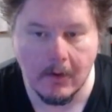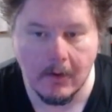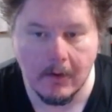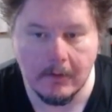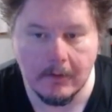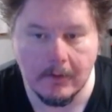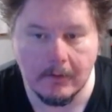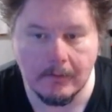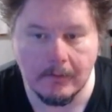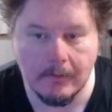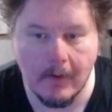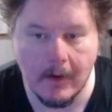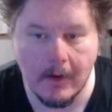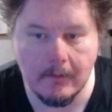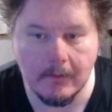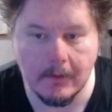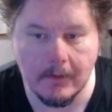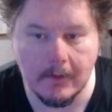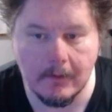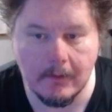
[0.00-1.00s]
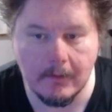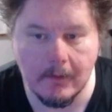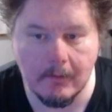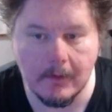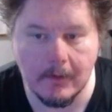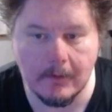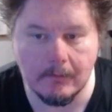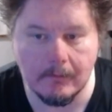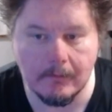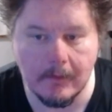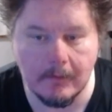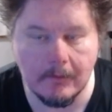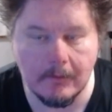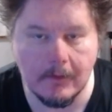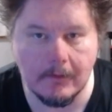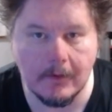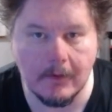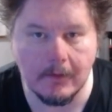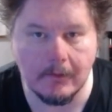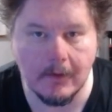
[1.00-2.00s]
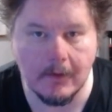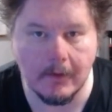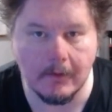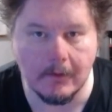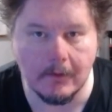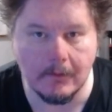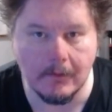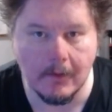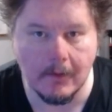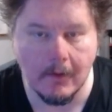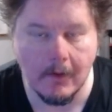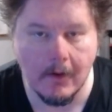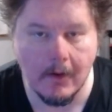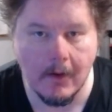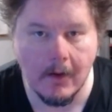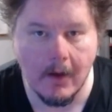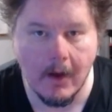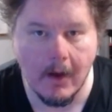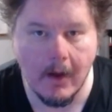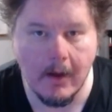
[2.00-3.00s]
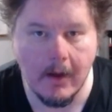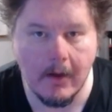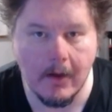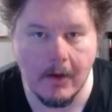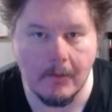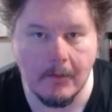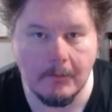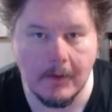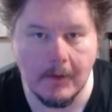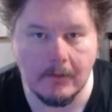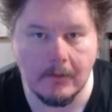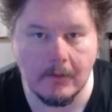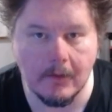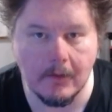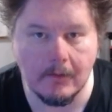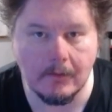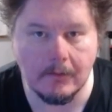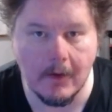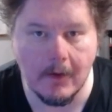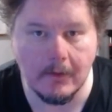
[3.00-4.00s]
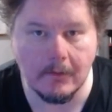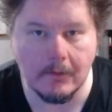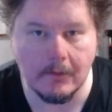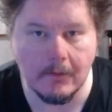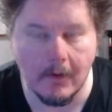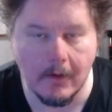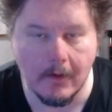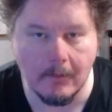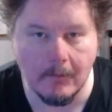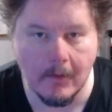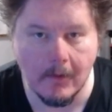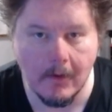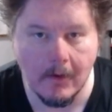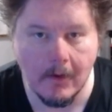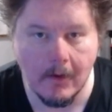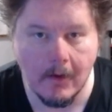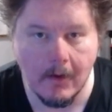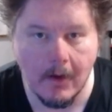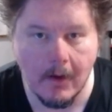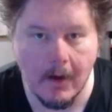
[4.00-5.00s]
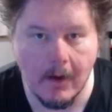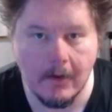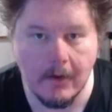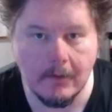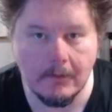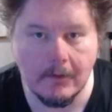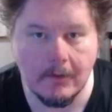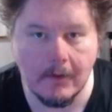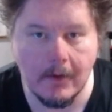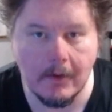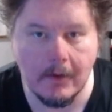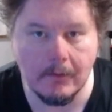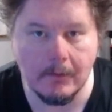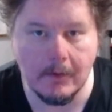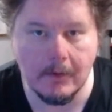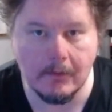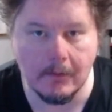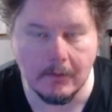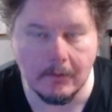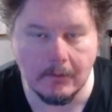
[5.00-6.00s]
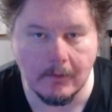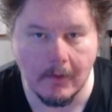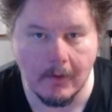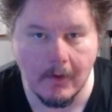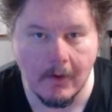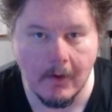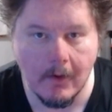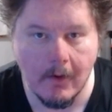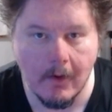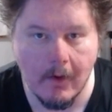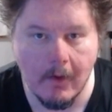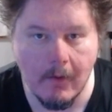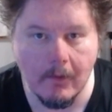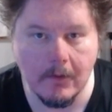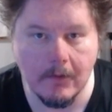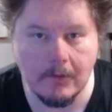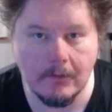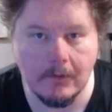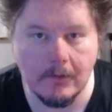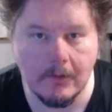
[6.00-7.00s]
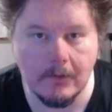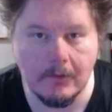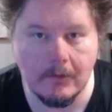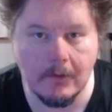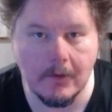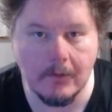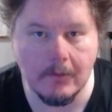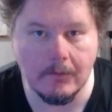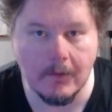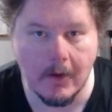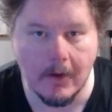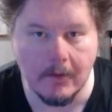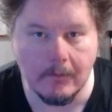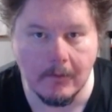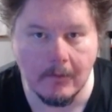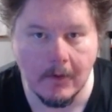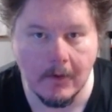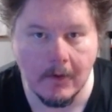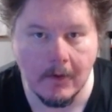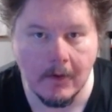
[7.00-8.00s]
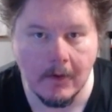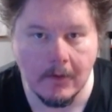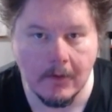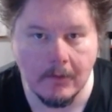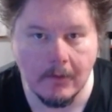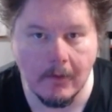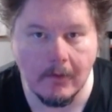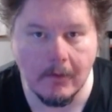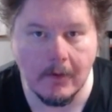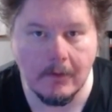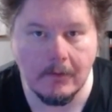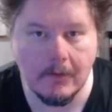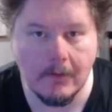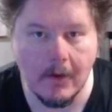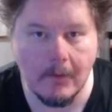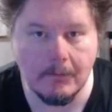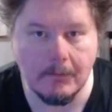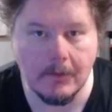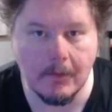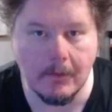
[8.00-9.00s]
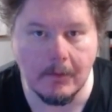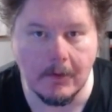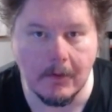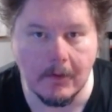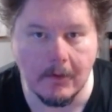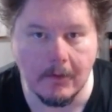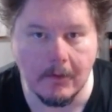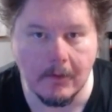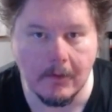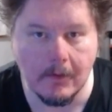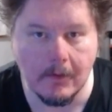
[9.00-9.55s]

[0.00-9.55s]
It is 5:32 and 56 seconds, AM Eastern Standard Time, and today's research, Origins of Life. So let's jump to it here.